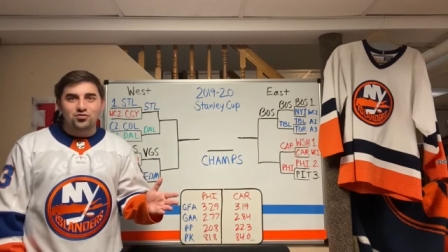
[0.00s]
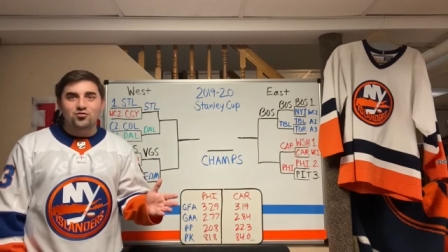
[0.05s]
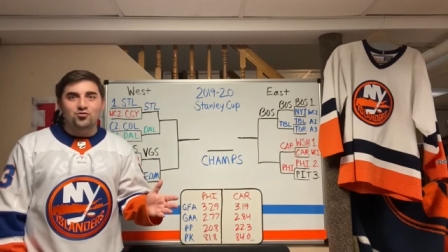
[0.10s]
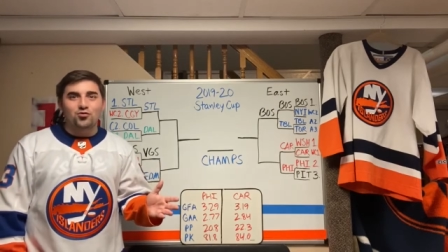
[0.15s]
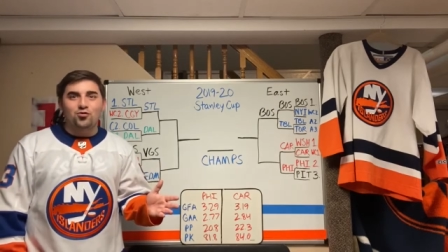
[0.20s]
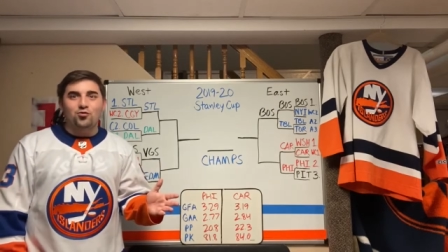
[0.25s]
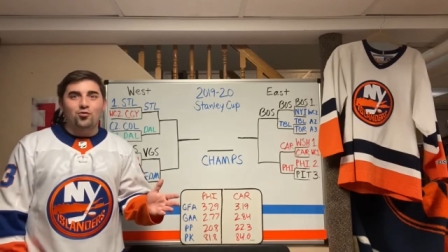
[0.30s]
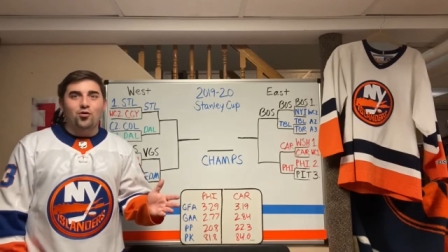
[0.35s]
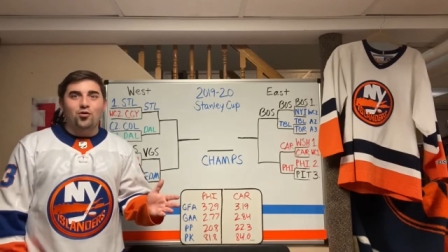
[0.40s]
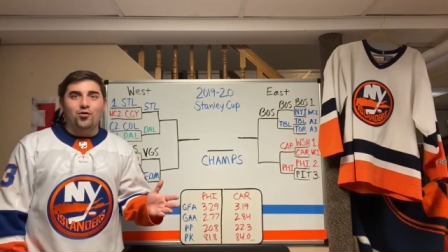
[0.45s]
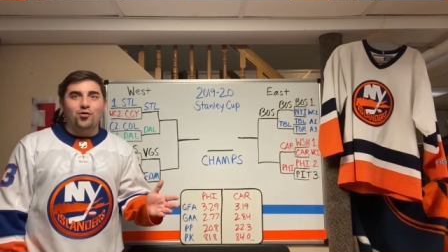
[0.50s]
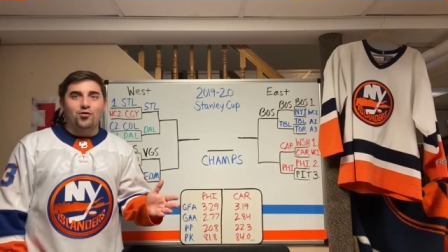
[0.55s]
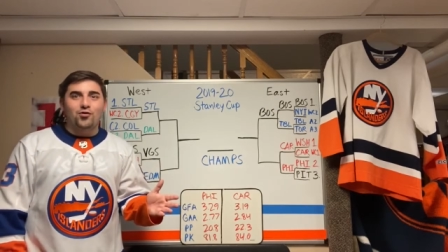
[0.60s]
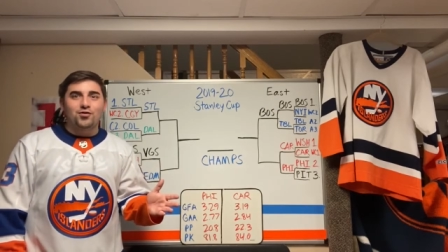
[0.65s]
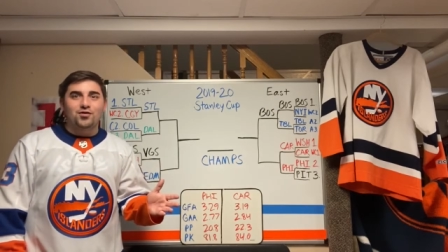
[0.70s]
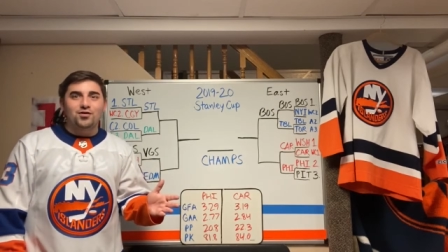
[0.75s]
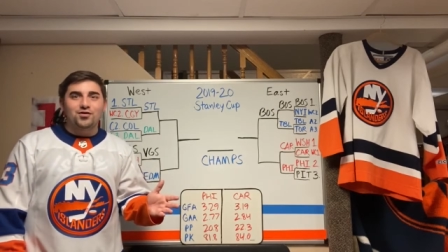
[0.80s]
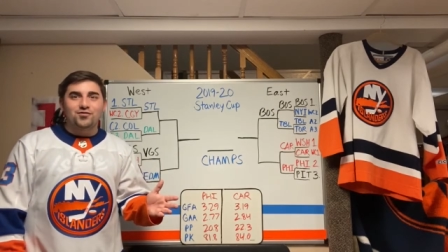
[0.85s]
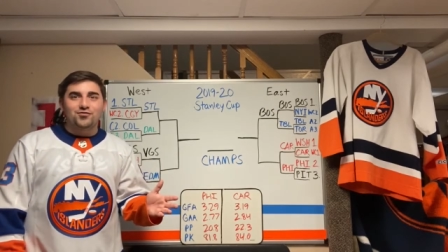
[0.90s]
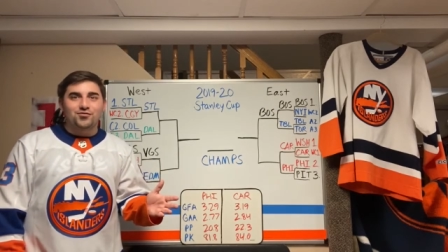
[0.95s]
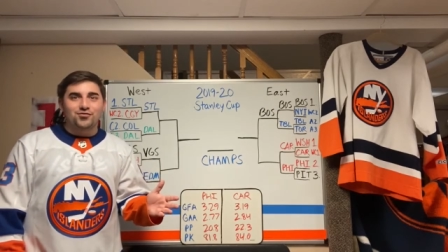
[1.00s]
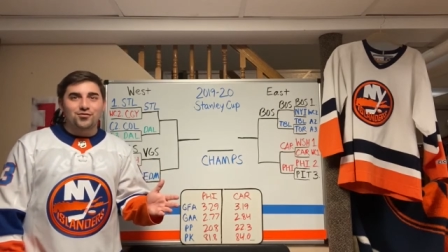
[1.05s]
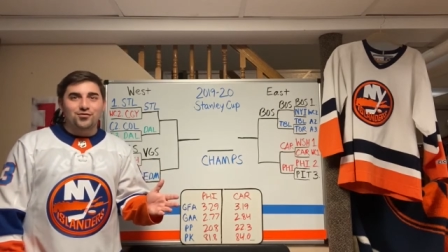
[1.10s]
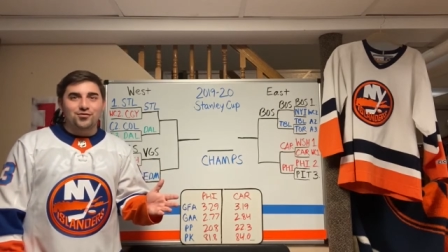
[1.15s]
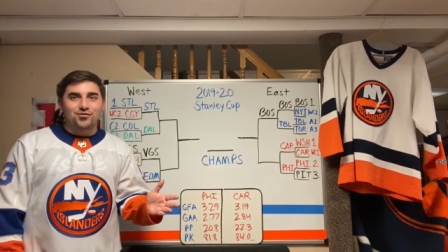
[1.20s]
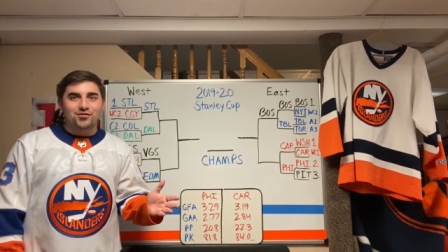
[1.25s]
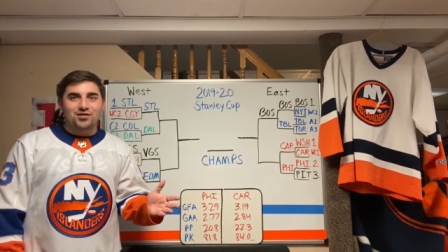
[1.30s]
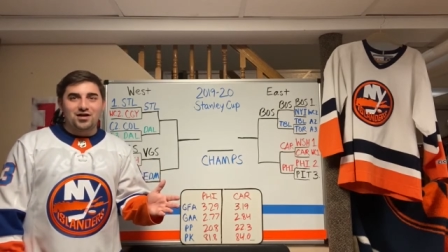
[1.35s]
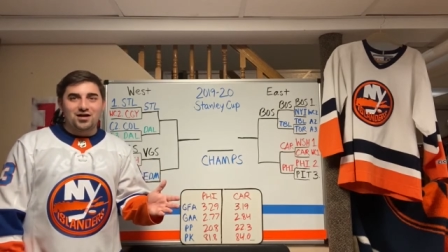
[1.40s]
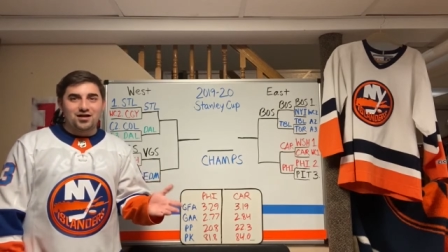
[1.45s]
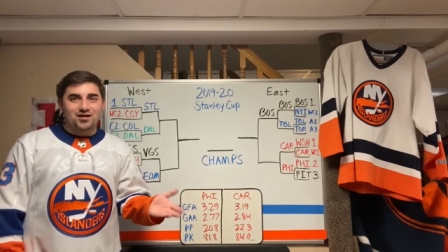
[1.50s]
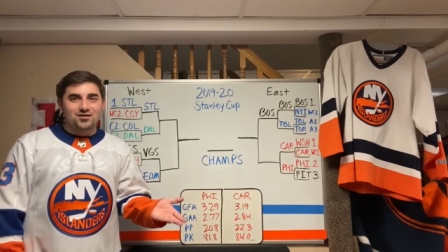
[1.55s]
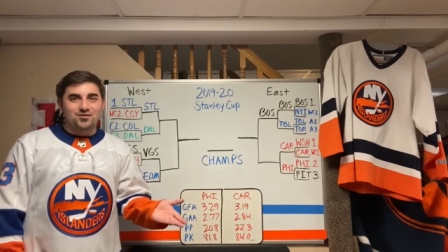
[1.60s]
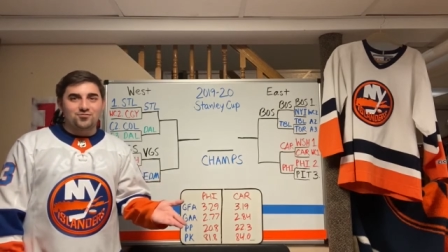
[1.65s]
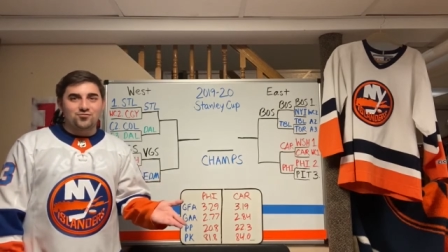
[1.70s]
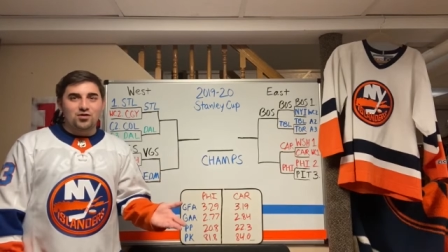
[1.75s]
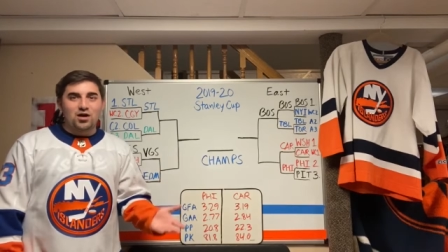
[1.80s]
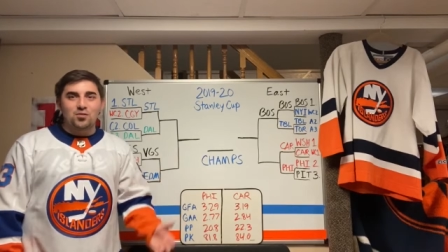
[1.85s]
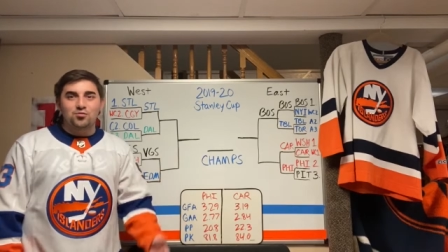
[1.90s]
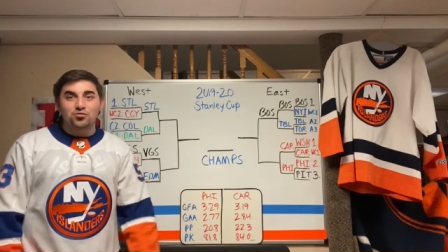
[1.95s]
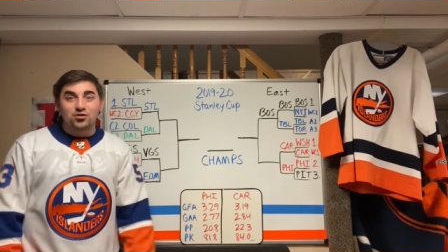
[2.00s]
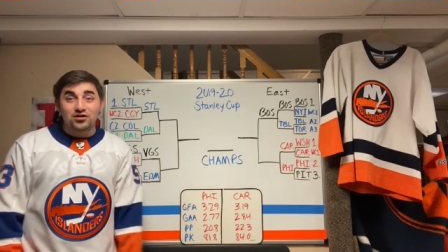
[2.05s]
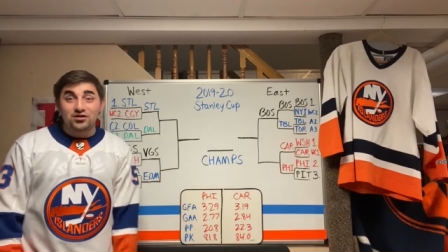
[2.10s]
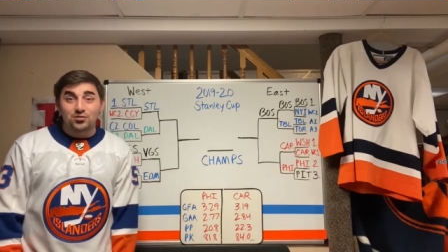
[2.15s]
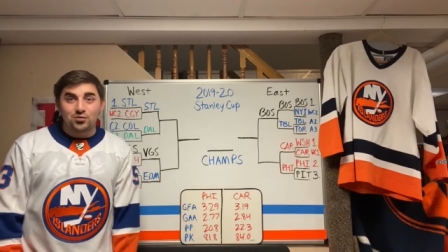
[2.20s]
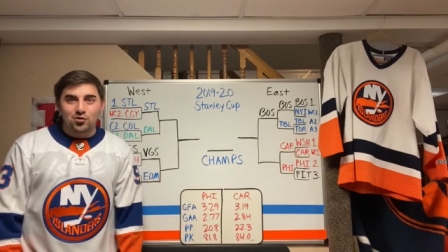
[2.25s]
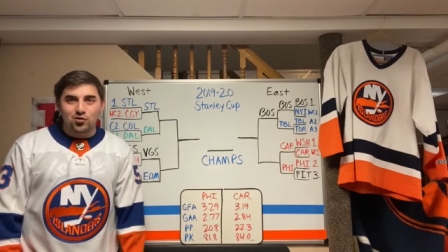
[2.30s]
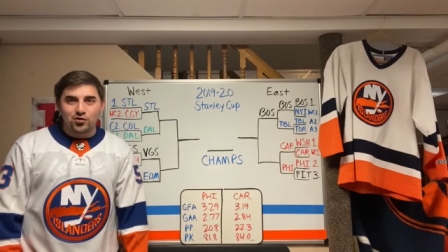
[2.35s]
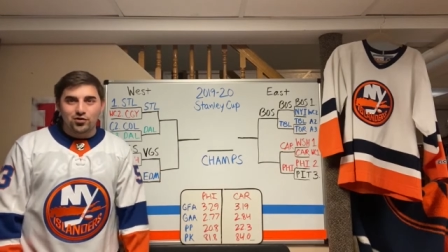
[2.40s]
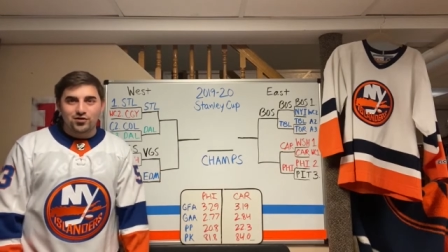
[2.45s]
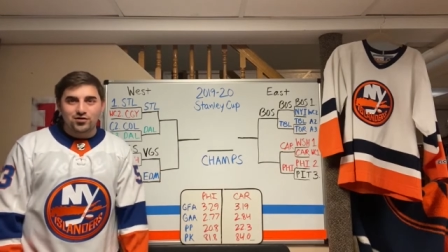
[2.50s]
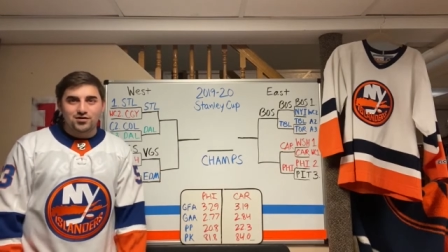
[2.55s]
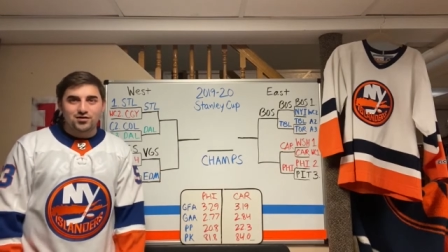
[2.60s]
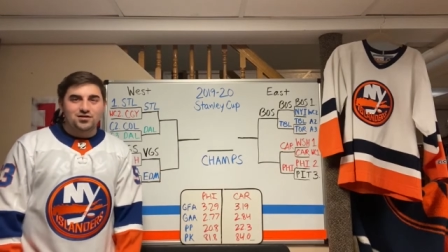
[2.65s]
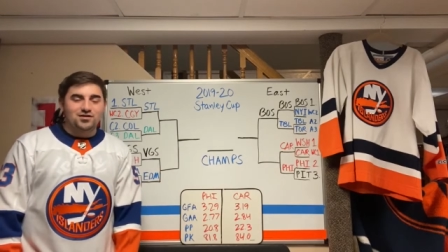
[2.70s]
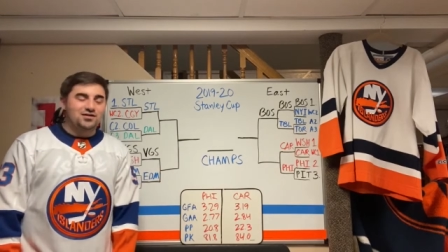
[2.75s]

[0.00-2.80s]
through a wall for uh, Rod Brind'Amour.